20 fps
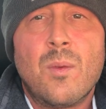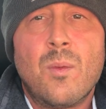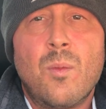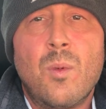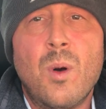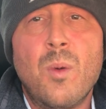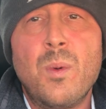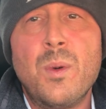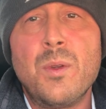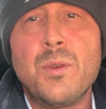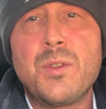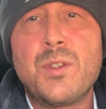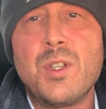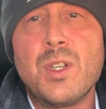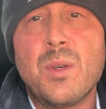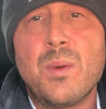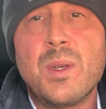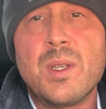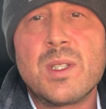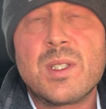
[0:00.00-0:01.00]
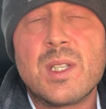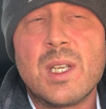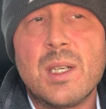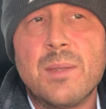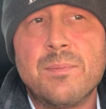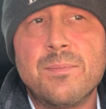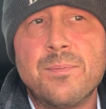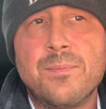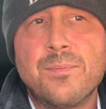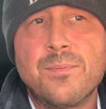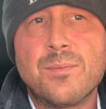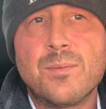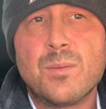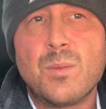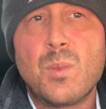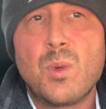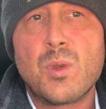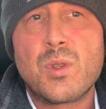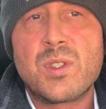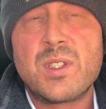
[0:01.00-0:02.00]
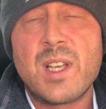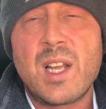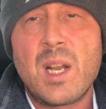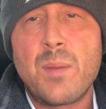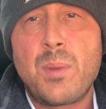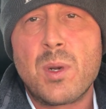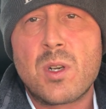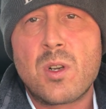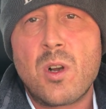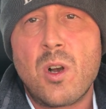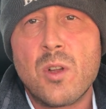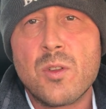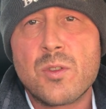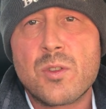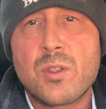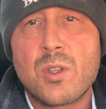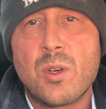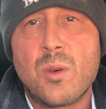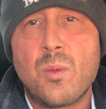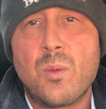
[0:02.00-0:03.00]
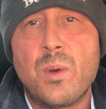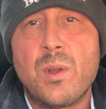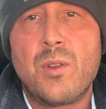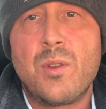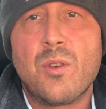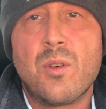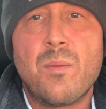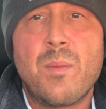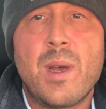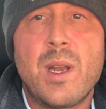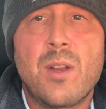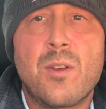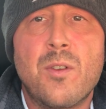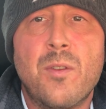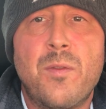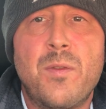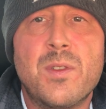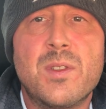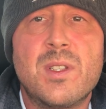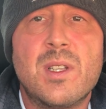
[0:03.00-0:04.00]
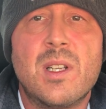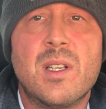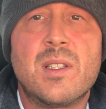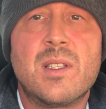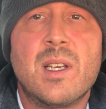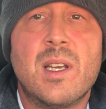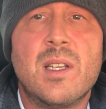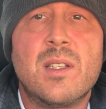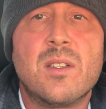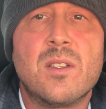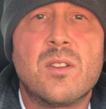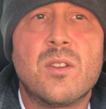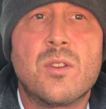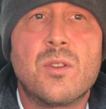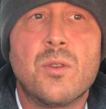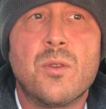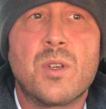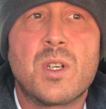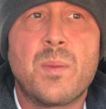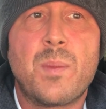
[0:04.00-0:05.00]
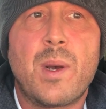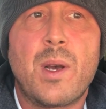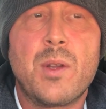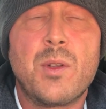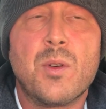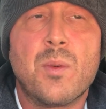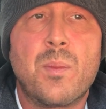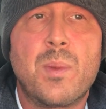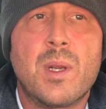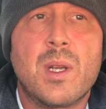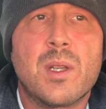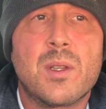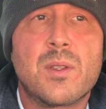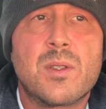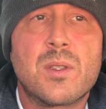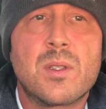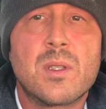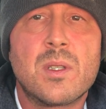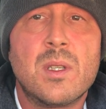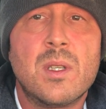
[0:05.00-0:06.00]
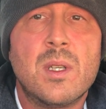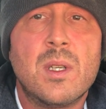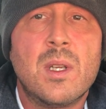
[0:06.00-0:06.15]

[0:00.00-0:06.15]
What we'll do is we'll set up a consult your medical facilitator to talk about your bloods.